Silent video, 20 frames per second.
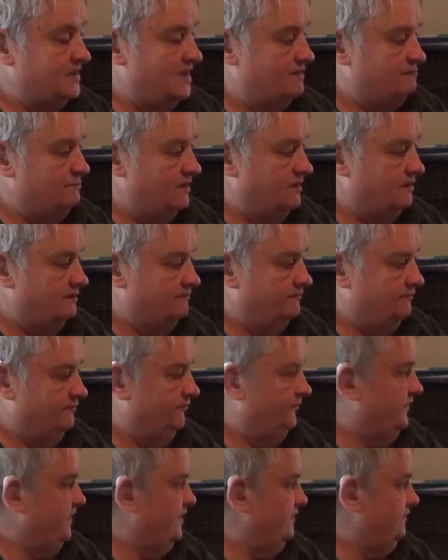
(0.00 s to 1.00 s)
done me
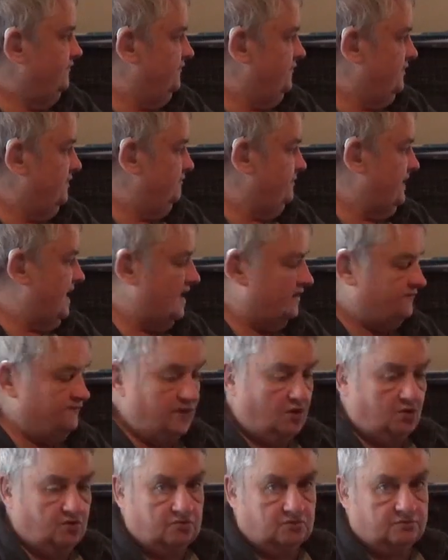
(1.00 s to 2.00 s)
part
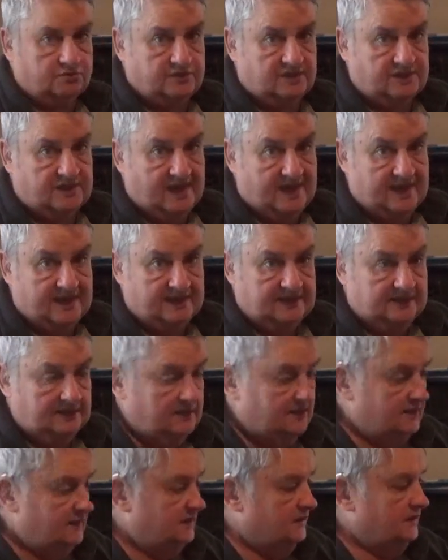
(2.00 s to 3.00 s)
vocal today,
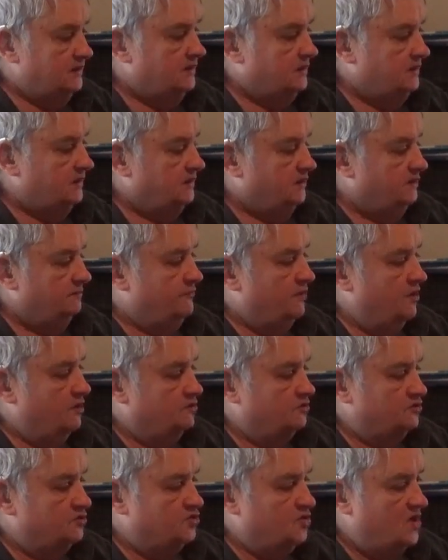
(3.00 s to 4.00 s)

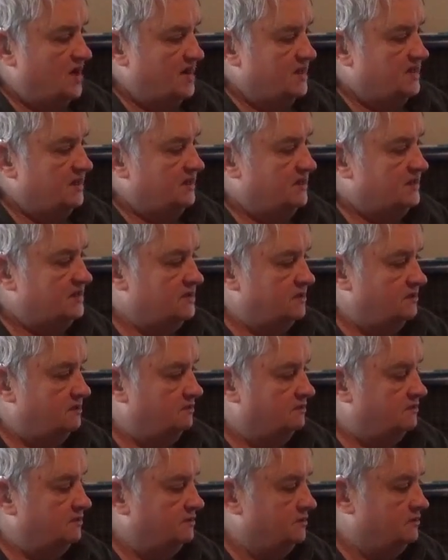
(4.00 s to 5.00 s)
vocal track,
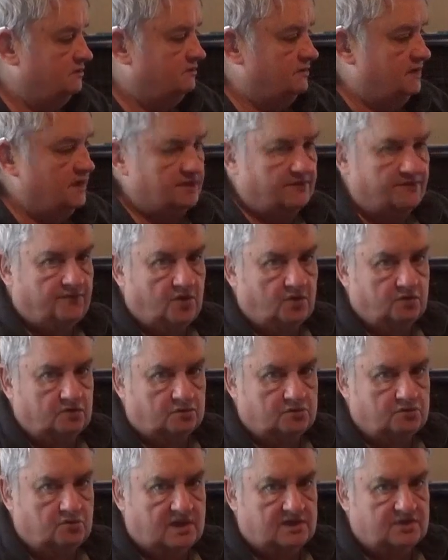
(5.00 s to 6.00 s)
so I've got to do another
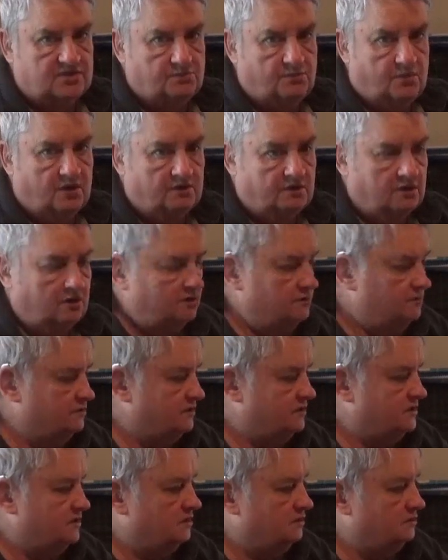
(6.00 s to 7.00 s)
vocal track tomorrow,
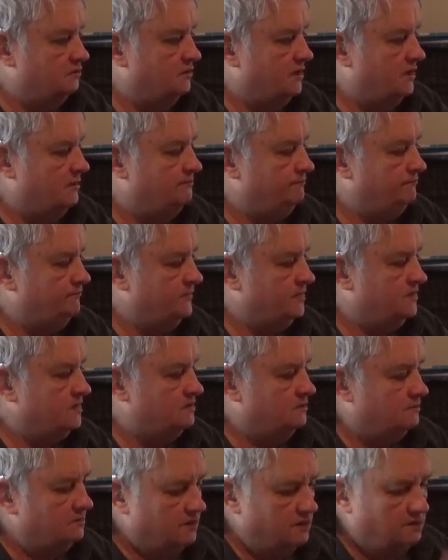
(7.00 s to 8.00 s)
so
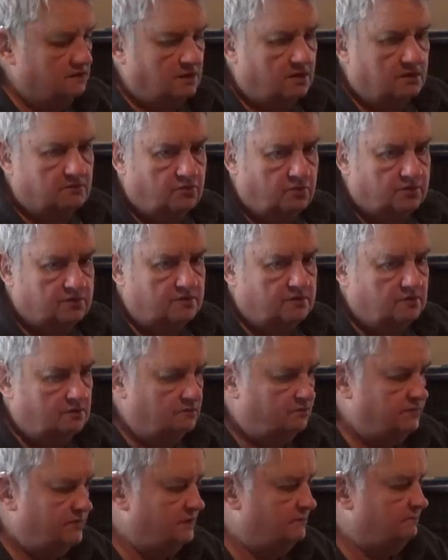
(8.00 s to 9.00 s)
still got a lot of work to
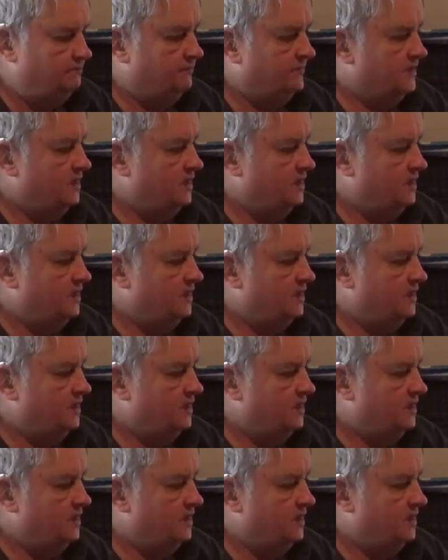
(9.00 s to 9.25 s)
do with it.